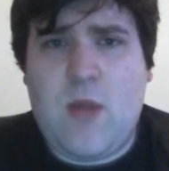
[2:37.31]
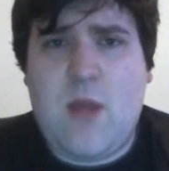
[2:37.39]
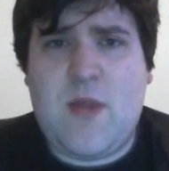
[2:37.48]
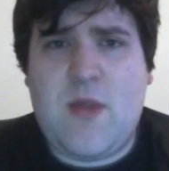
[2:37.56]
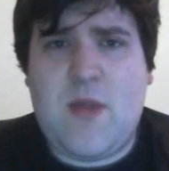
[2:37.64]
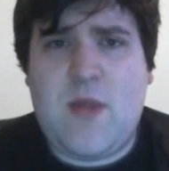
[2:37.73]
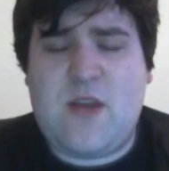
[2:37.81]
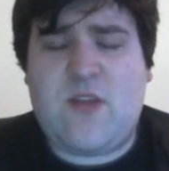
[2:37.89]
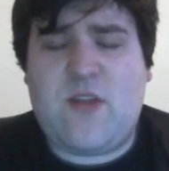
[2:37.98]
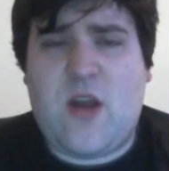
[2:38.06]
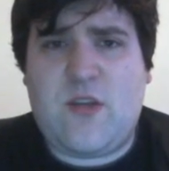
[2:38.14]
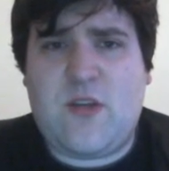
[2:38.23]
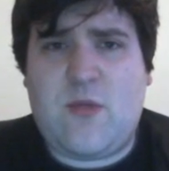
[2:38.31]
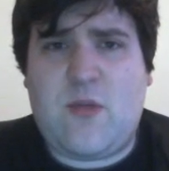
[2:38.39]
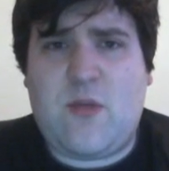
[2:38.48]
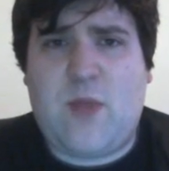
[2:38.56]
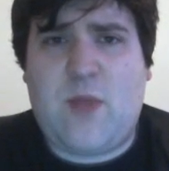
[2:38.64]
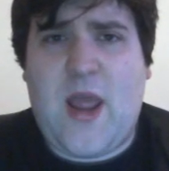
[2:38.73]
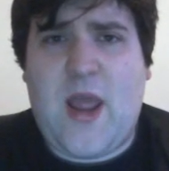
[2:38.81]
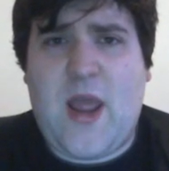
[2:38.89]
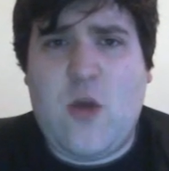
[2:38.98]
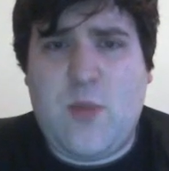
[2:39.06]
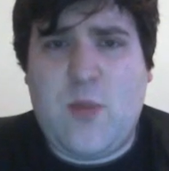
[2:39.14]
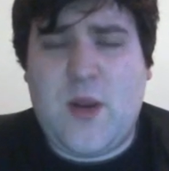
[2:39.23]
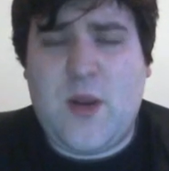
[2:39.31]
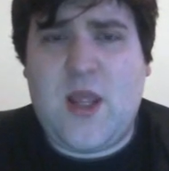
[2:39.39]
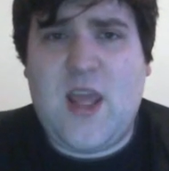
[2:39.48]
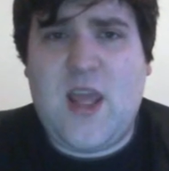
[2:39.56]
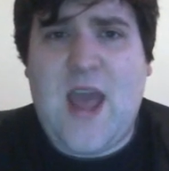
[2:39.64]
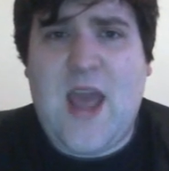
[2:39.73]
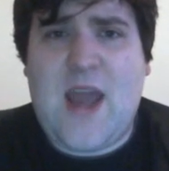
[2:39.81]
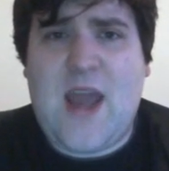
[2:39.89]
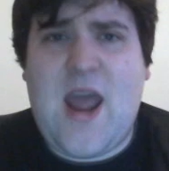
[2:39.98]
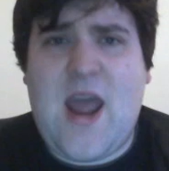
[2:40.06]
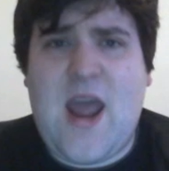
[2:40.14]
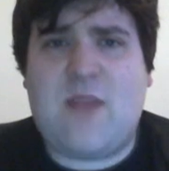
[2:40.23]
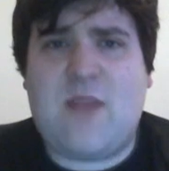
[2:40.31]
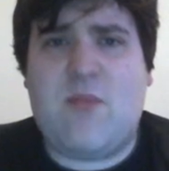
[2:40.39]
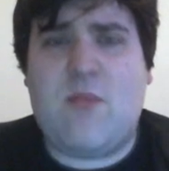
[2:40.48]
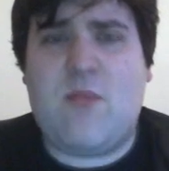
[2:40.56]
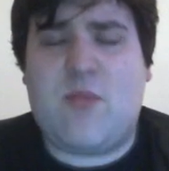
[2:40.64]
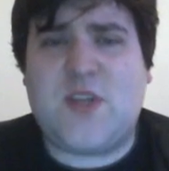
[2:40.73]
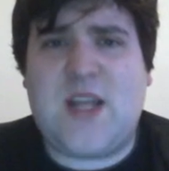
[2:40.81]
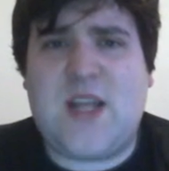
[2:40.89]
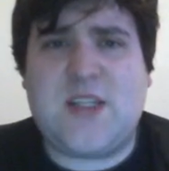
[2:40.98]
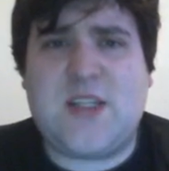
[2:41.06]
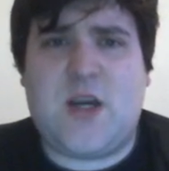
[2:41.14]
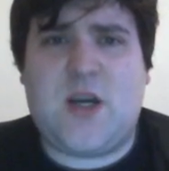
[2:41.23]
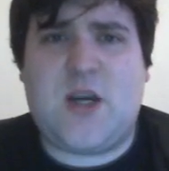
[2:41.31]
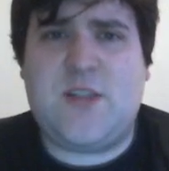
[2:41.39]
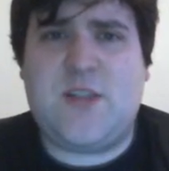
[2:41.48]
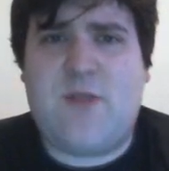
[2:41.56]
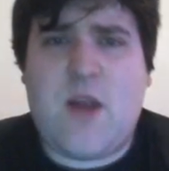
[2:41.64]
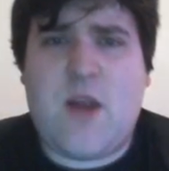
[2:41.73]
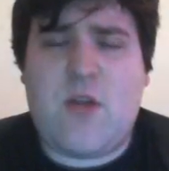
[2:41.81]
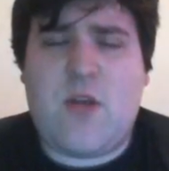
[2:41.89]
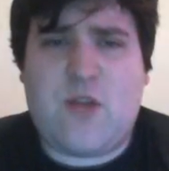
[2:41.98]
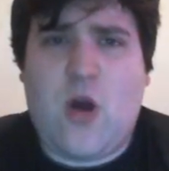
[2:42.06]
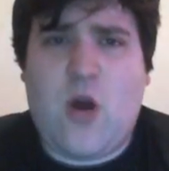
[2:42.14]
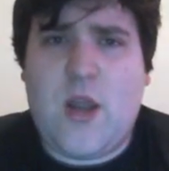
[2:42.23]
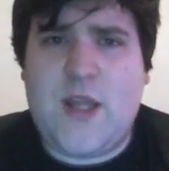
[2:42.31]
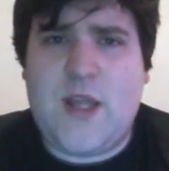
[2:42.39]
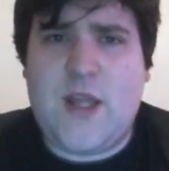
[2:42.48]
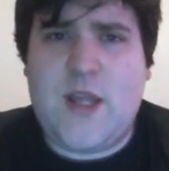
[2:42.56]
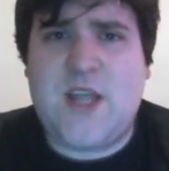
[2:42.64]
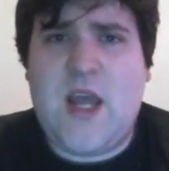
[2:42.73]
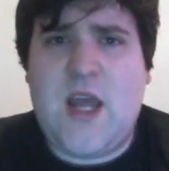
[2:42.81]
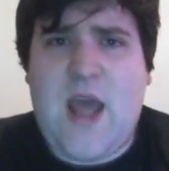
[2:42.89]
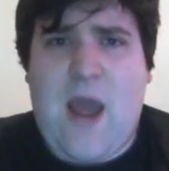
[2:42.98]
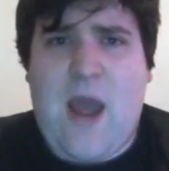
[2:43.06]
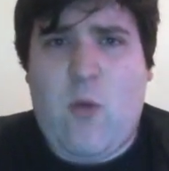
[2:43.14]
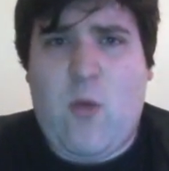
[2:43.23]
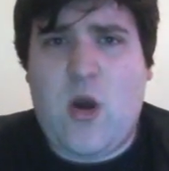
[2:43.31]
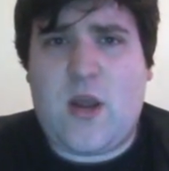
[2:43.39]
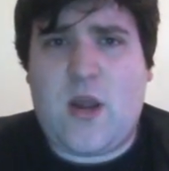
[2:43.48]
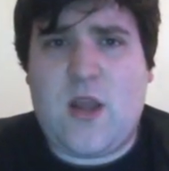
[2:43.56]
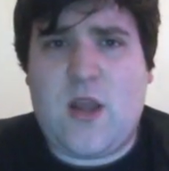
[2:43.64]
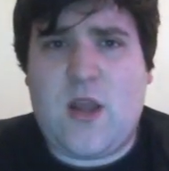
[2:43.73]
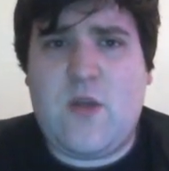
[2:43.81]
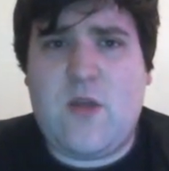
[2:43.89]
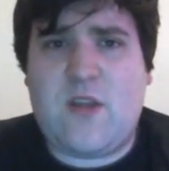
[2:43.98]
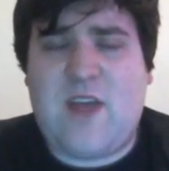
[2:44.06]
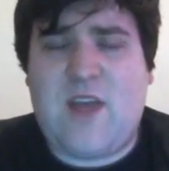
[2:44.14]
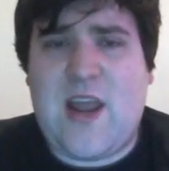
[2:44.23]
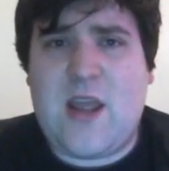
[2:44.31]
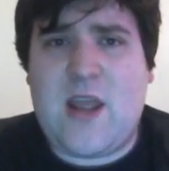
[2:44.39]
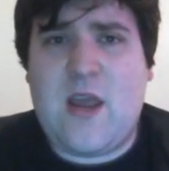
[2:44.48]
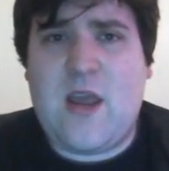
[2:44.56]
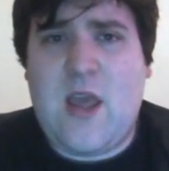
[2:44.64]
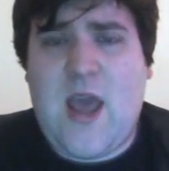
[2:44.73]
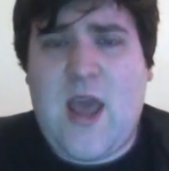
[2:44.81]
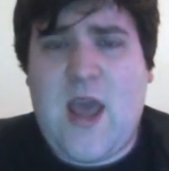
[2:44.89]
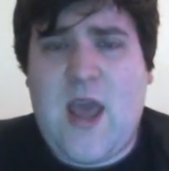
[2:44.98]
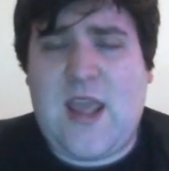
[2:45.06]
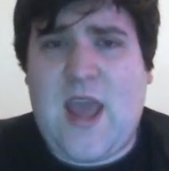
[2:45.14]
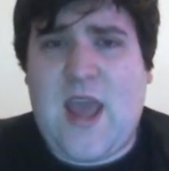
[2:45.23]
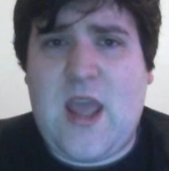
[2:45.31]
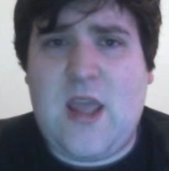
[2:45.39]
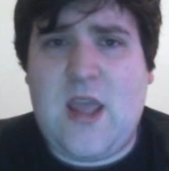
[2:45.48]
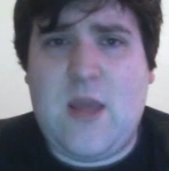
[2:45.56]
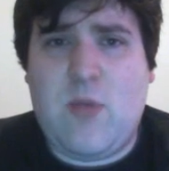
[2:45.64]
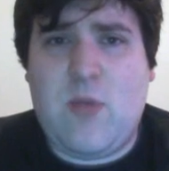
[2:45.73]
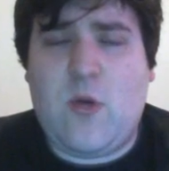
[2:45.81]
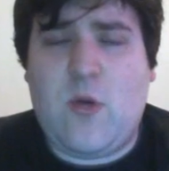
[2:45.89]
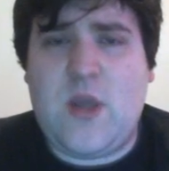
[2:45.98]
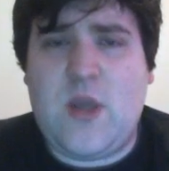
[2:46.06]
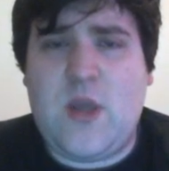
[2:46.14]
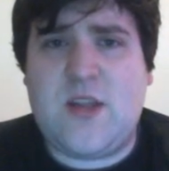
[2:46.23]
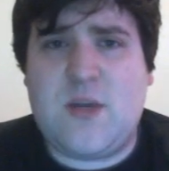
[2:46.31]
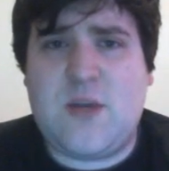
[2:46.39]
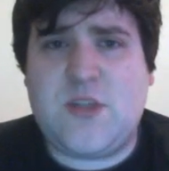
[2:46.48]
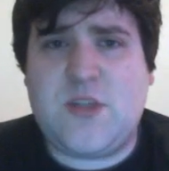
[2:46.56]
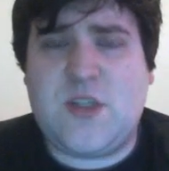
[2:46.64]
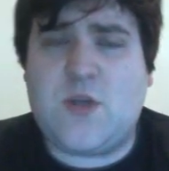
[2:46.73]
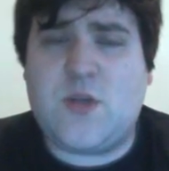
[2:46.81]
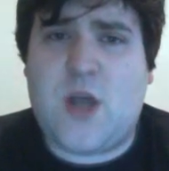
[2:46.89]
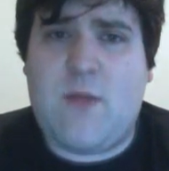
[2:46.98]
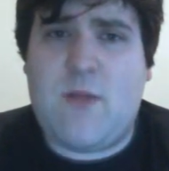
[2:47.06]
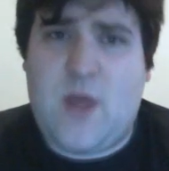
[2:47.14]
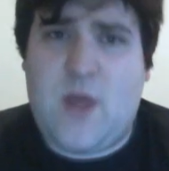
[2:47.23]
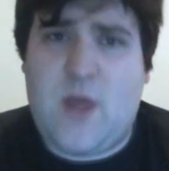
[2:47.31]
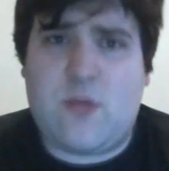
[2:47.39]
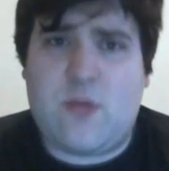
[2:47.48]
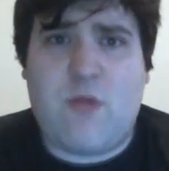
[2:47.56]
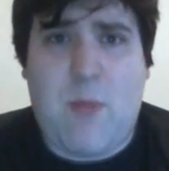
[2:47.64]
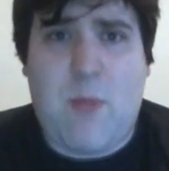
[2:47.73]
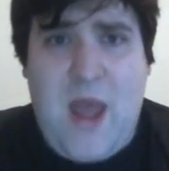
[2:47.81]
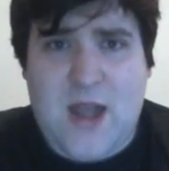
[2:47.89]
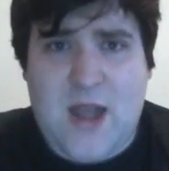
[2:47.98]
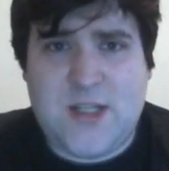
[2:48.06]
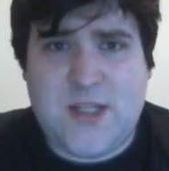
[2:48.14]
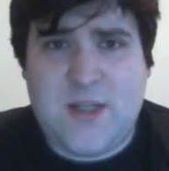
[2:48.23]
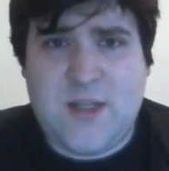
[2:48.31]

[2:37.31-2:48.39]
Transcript: but then started displaying it openly and had proselytized to various colleagues at work, including telling a gay employee that there was still time for him to repent.